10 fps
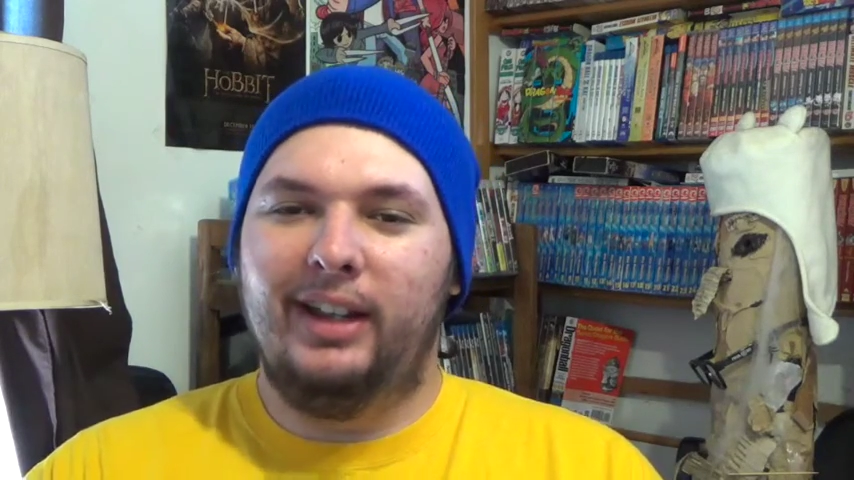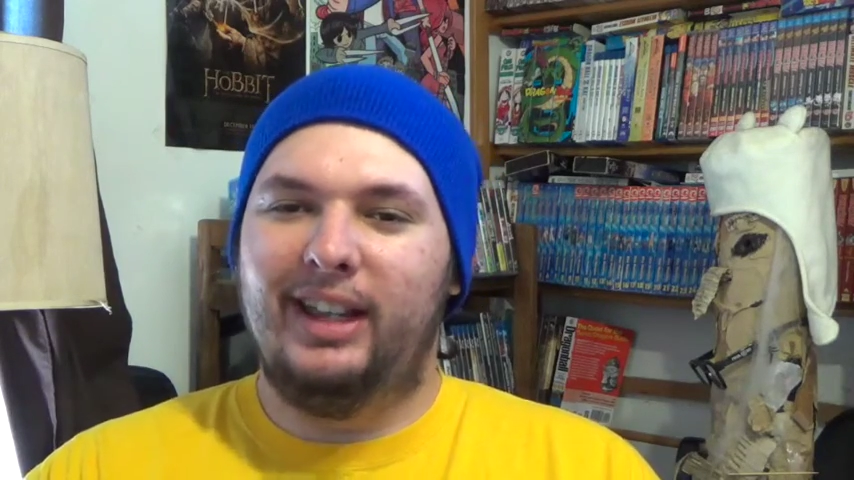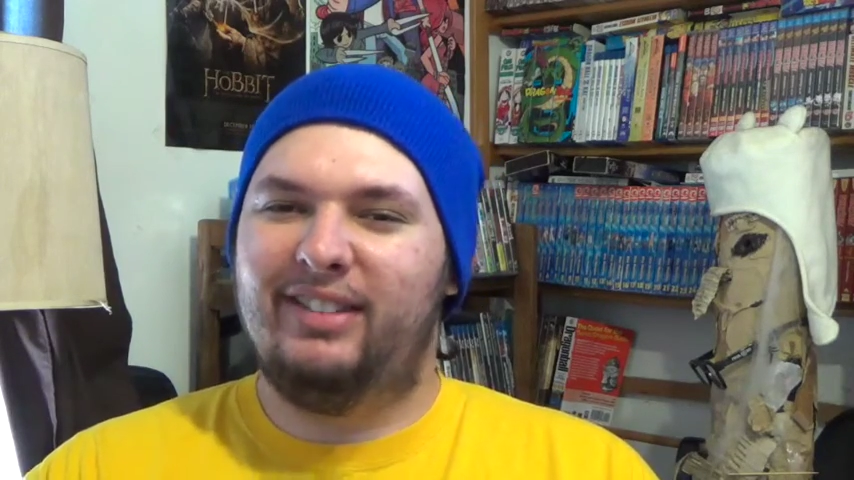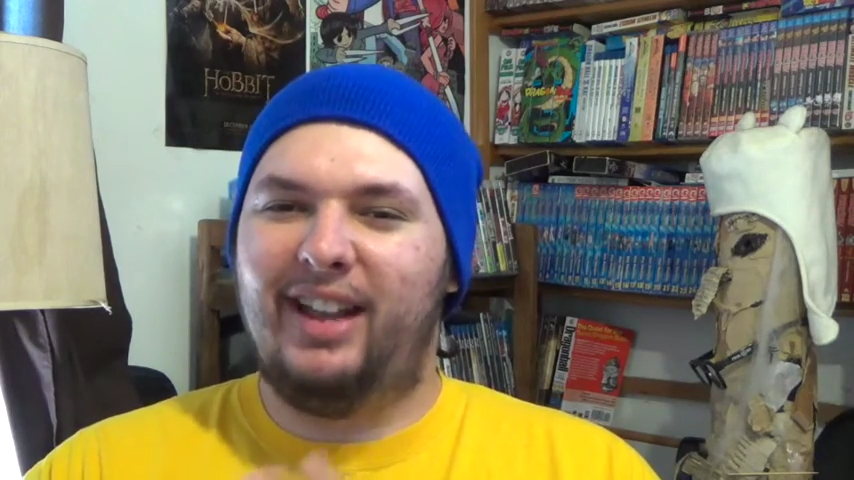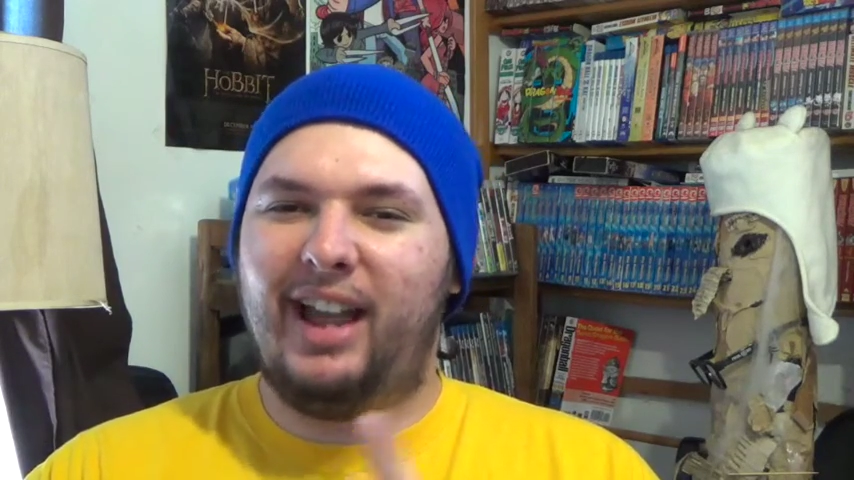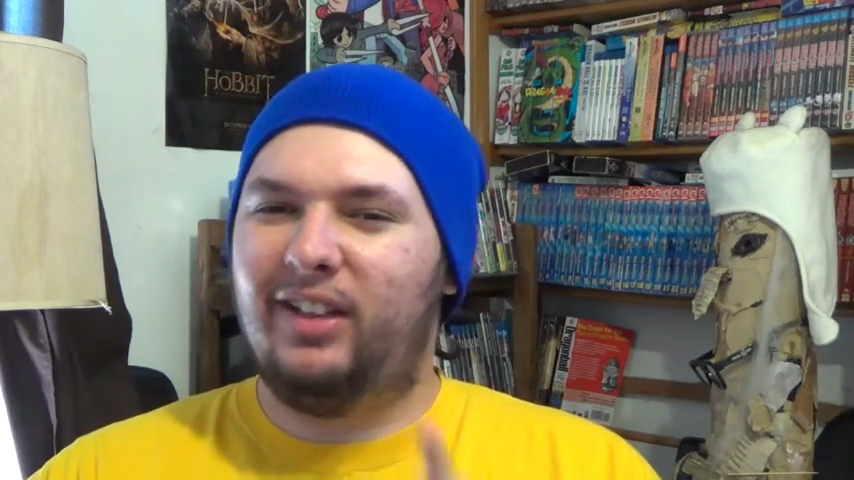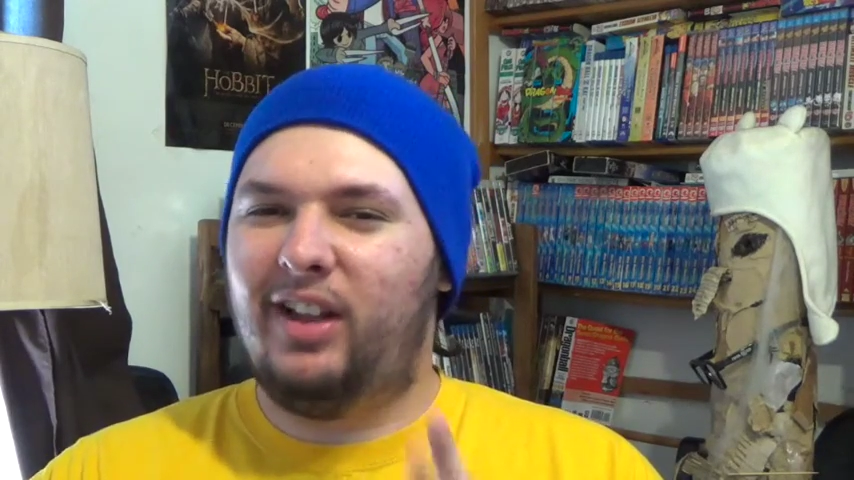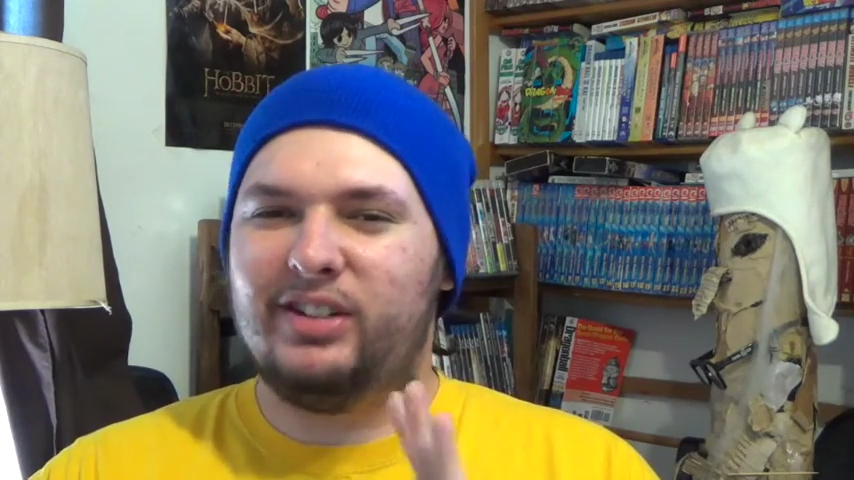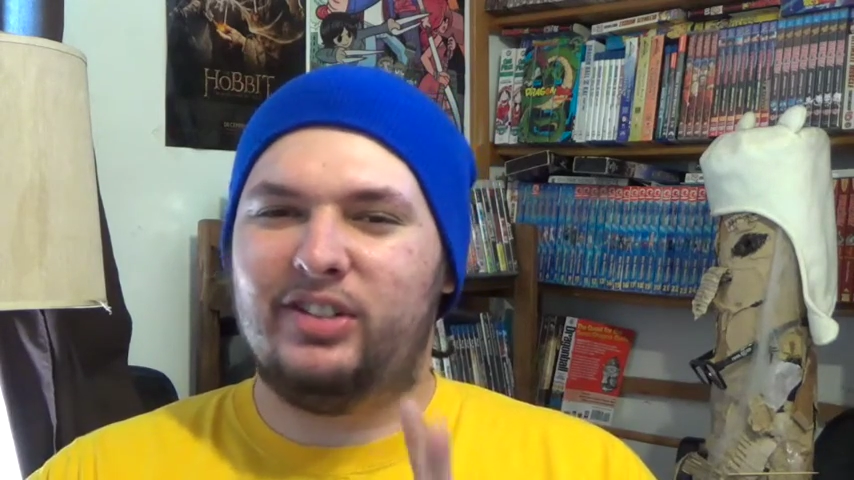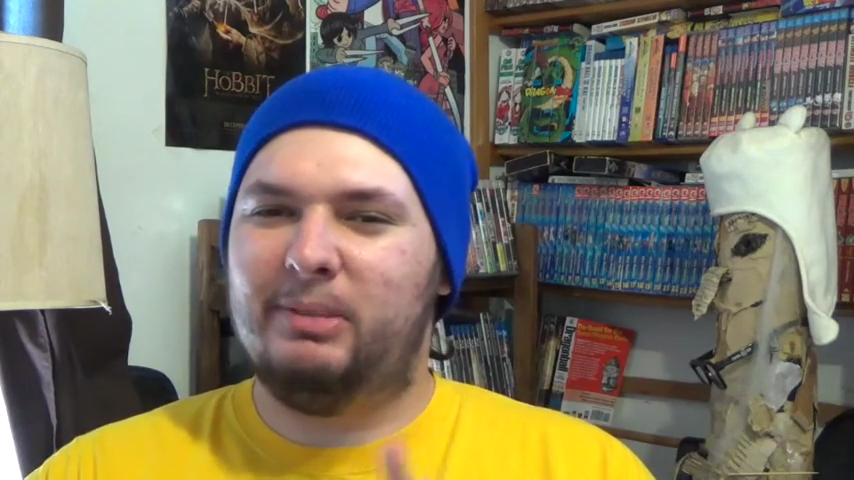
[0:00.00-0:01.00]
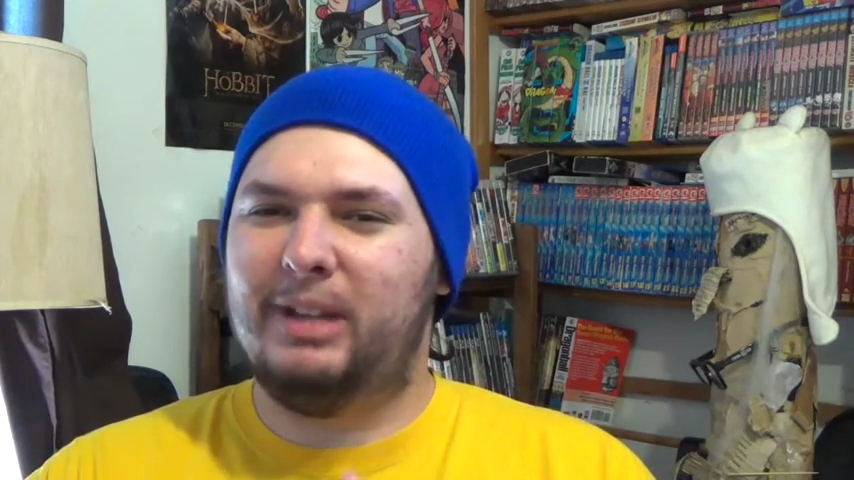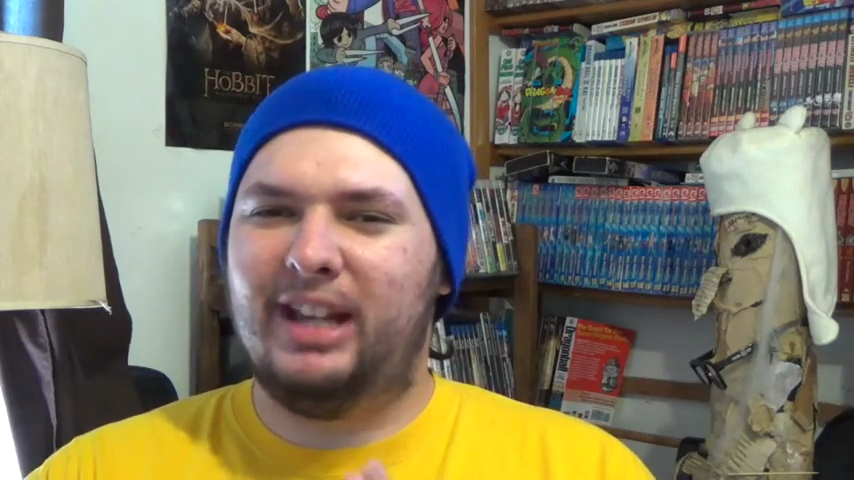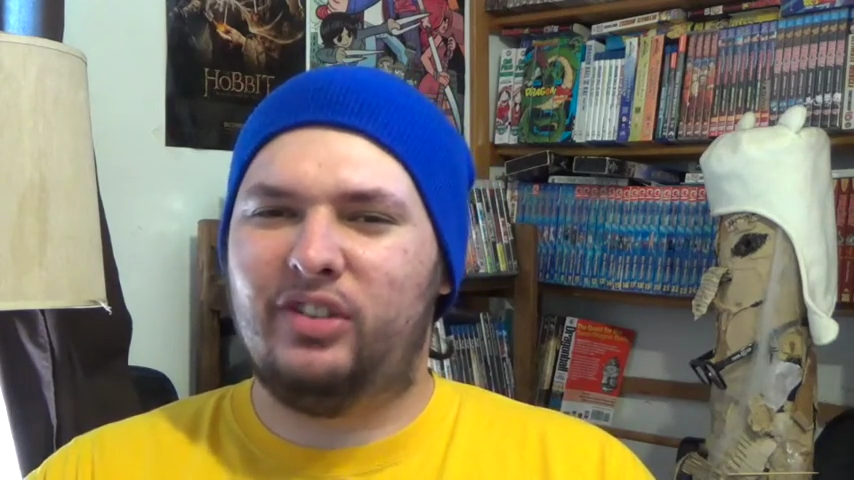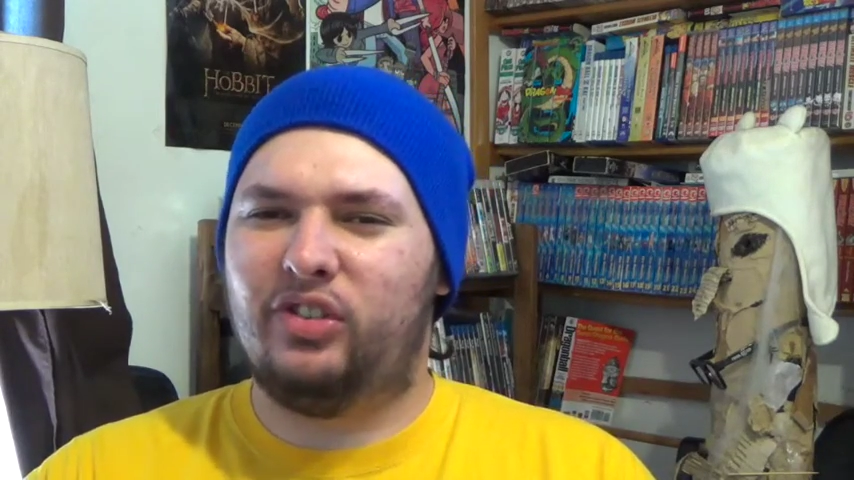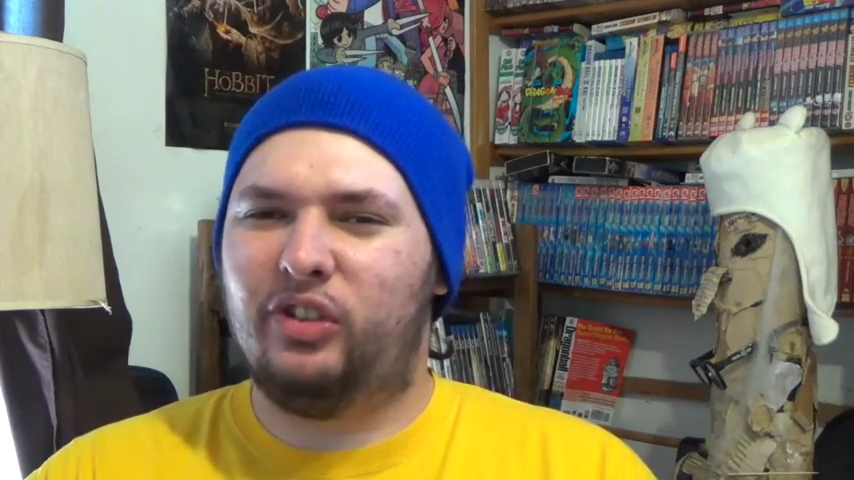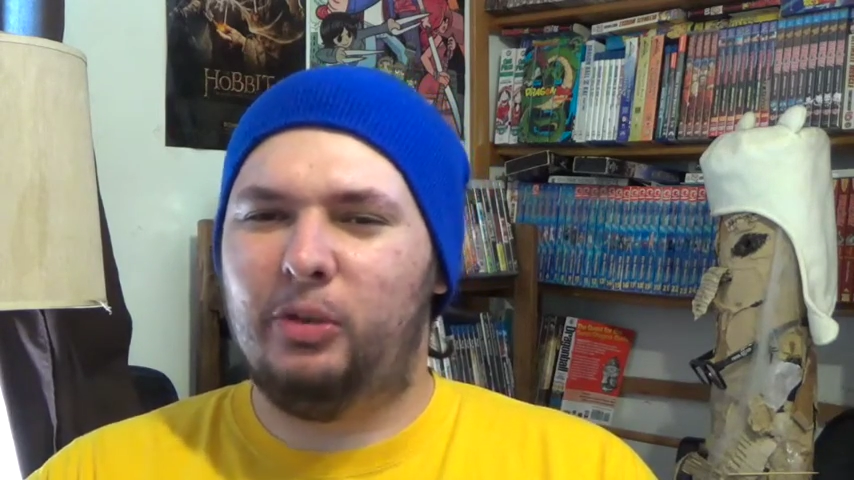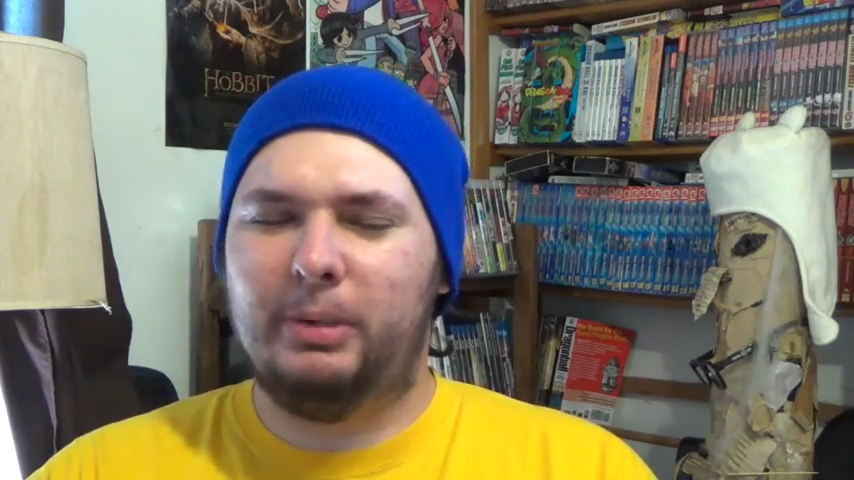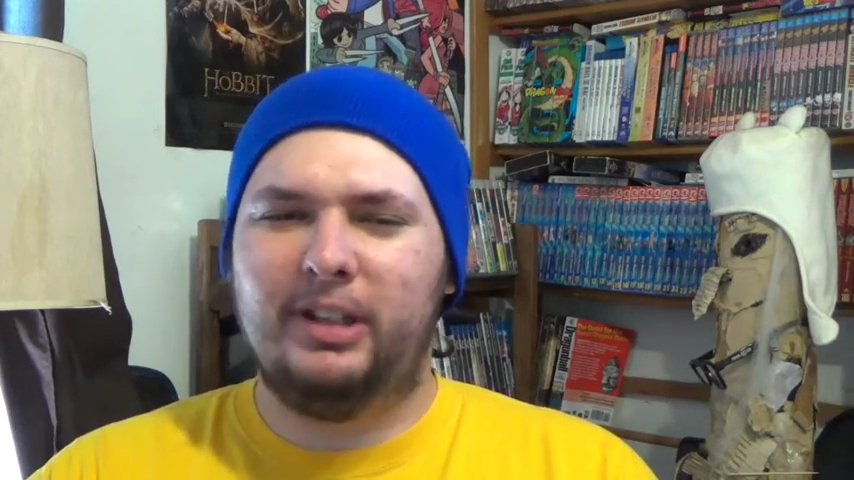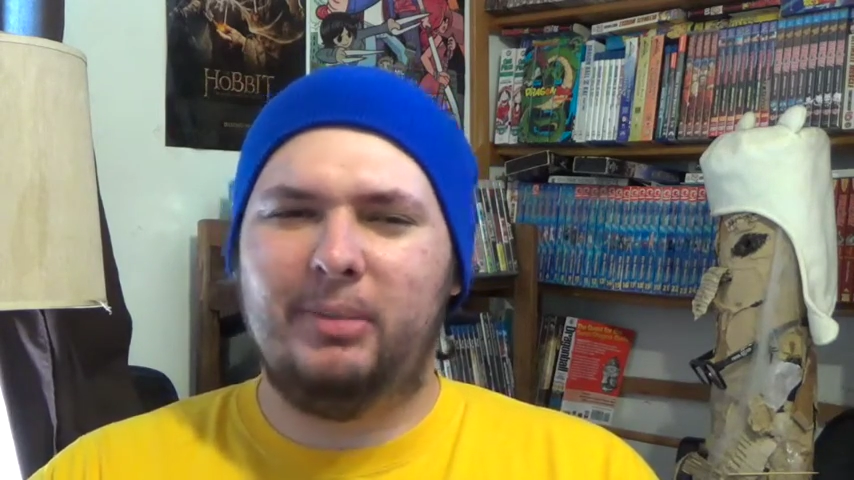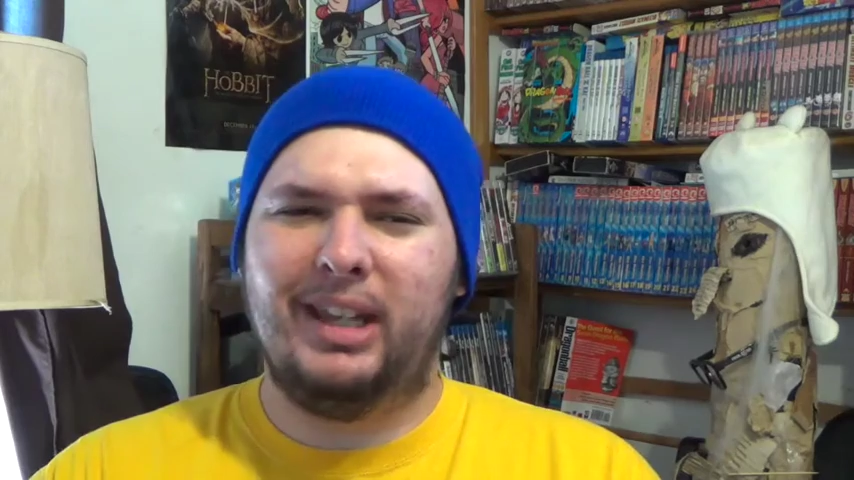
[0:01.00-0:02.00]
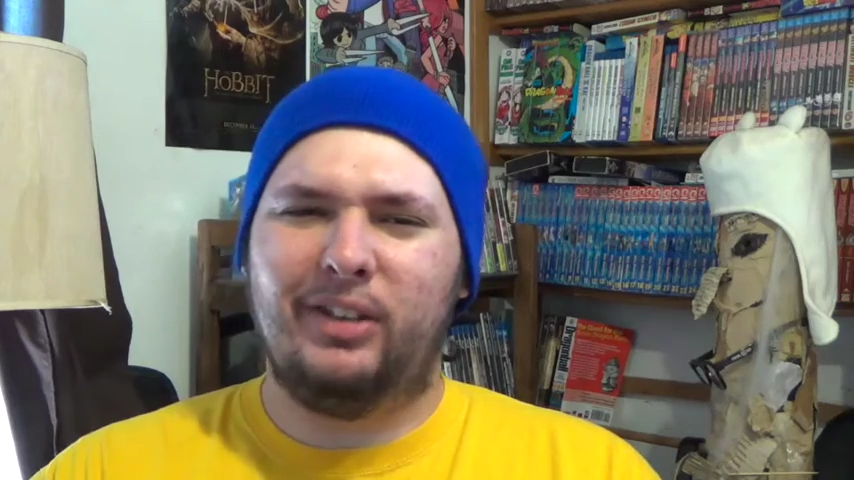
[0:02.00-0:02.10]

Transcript: his dialogue just seemed kind of stupid to me.